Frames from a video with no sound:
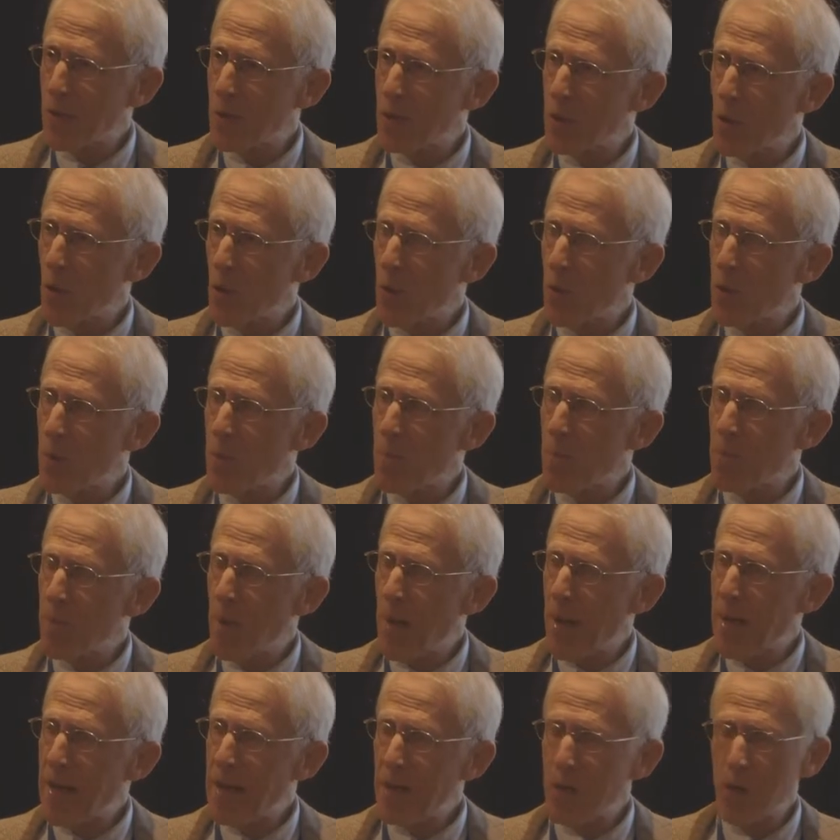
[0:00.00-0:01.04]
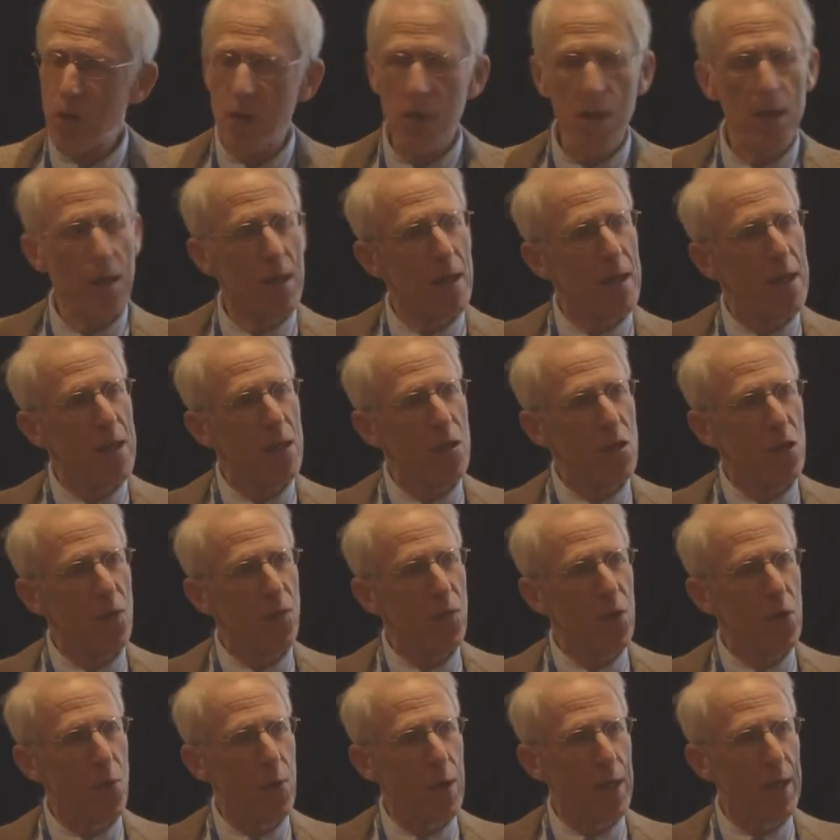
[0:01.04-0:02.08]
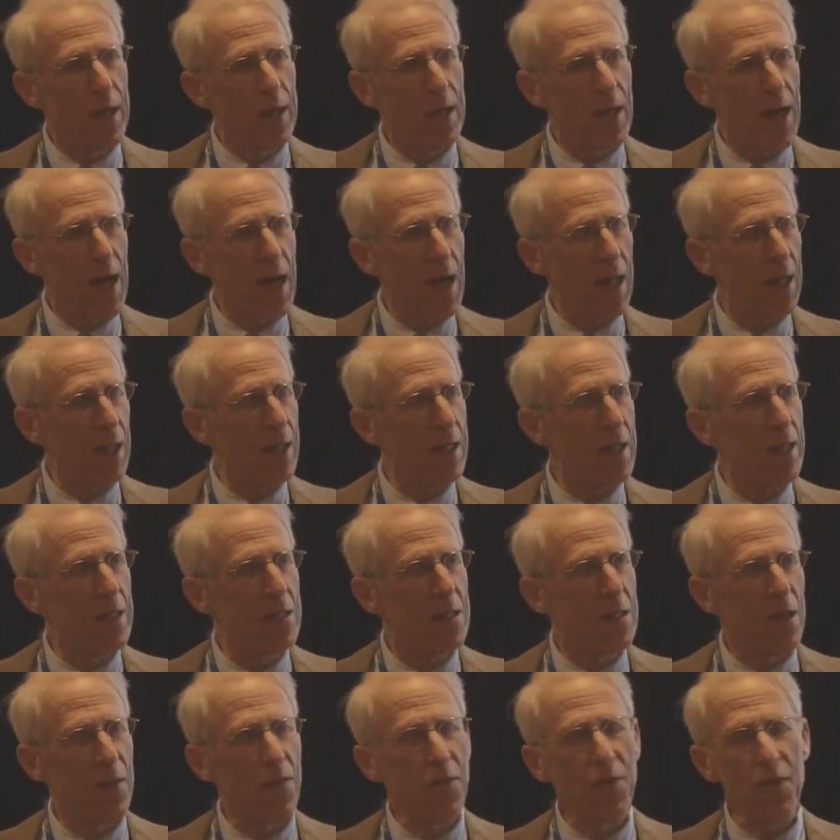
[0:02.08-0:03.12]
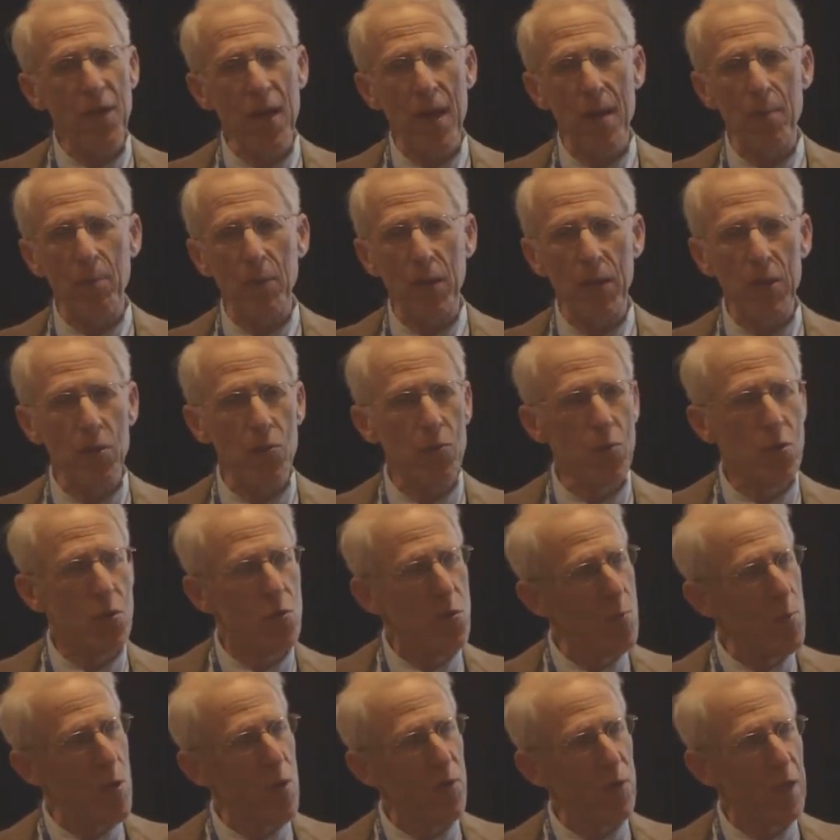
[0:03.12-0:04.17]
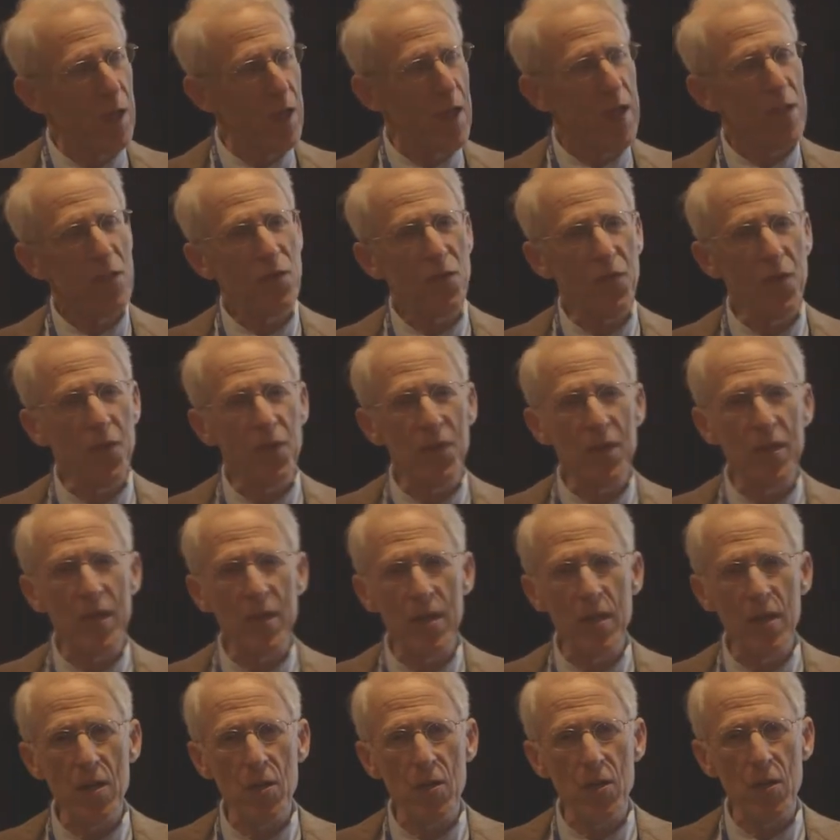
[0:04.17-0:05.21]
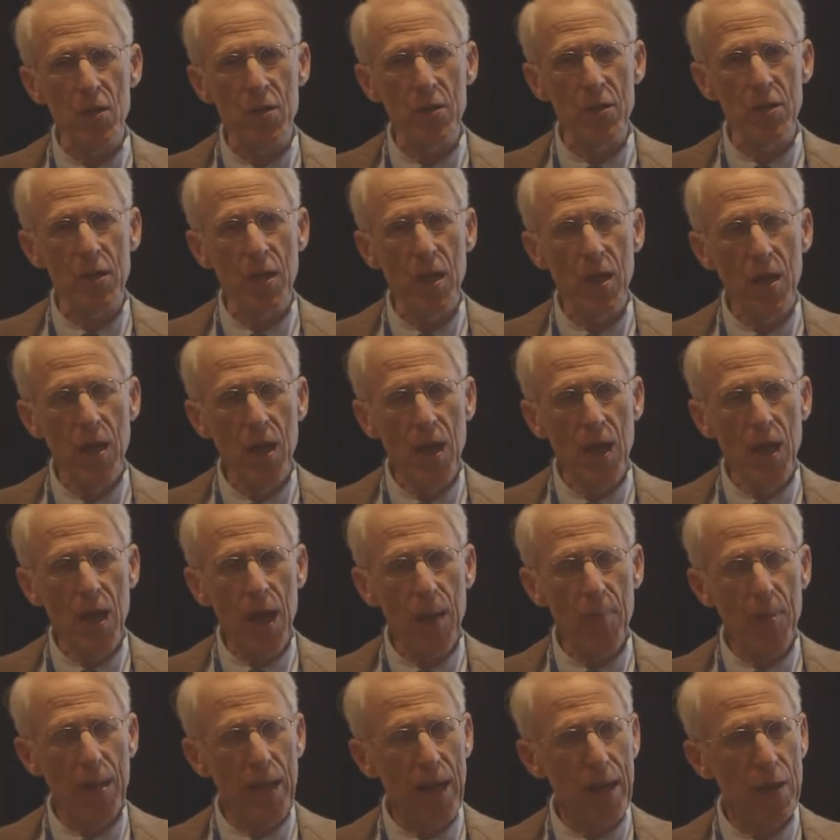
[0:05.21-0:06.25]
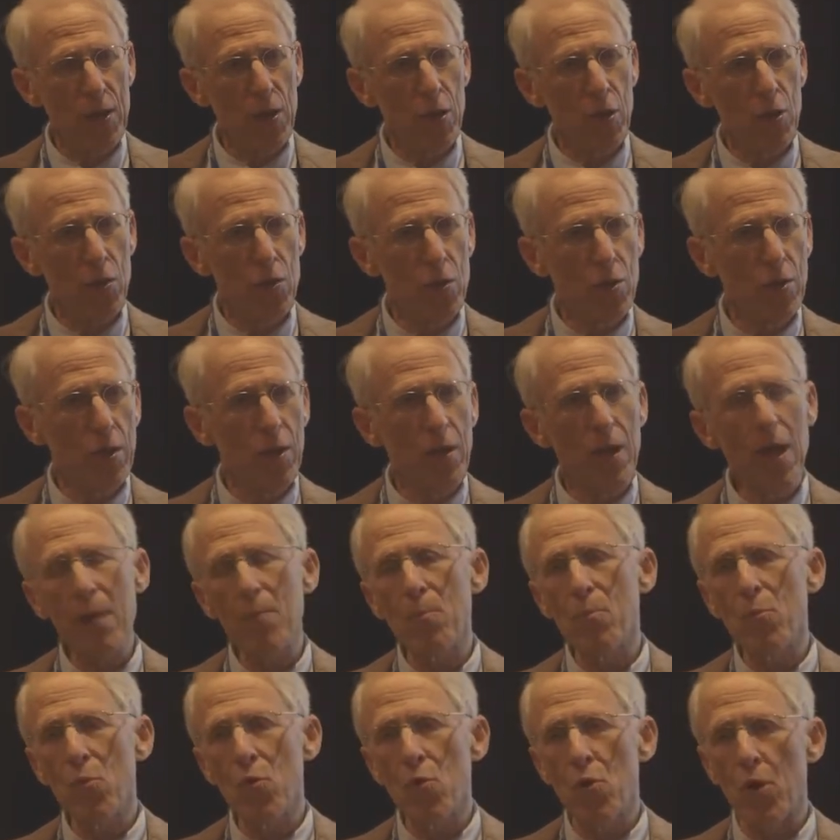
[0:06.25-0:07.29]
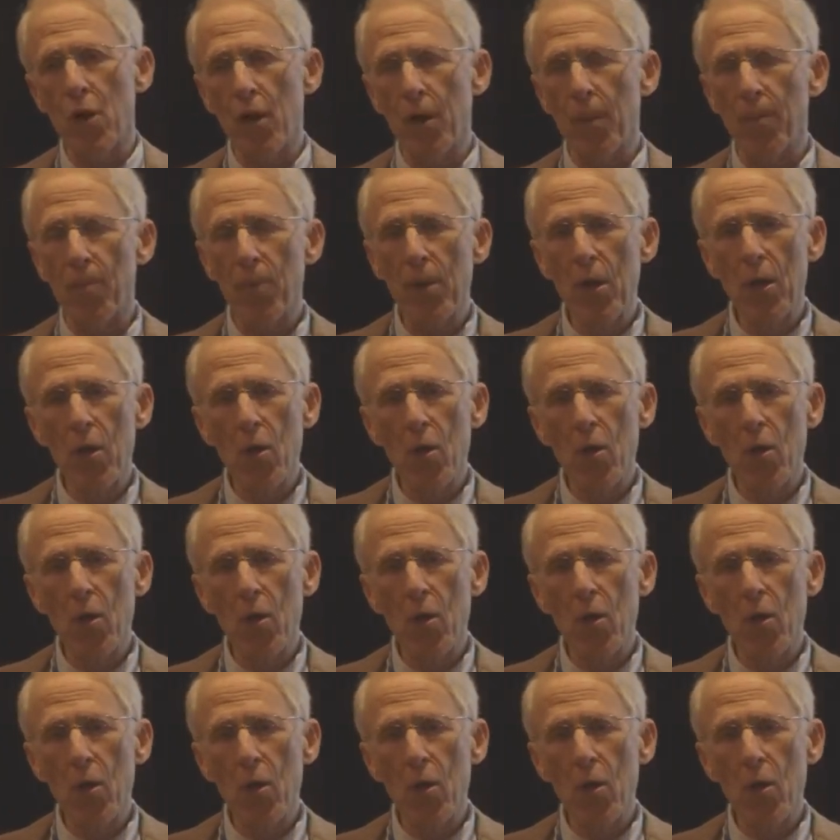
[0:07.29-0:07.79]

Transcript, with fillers: So by interviewing colleagues and family who knew him over the last 15 years, I began to learn a lot more.